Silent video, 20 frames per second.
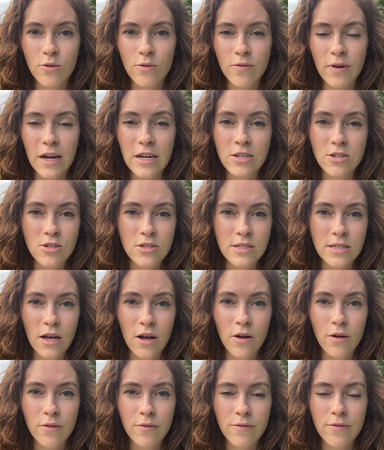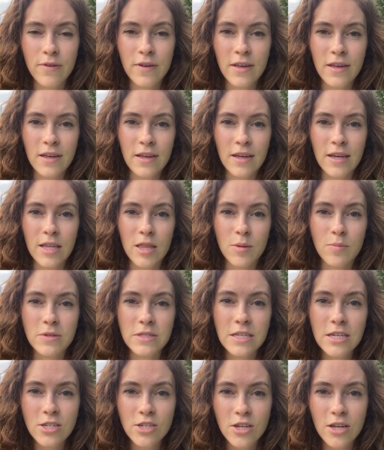find yourself in the
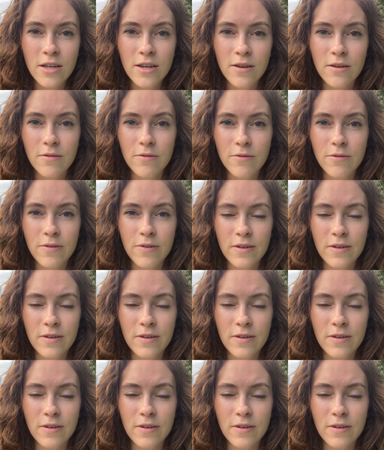position of,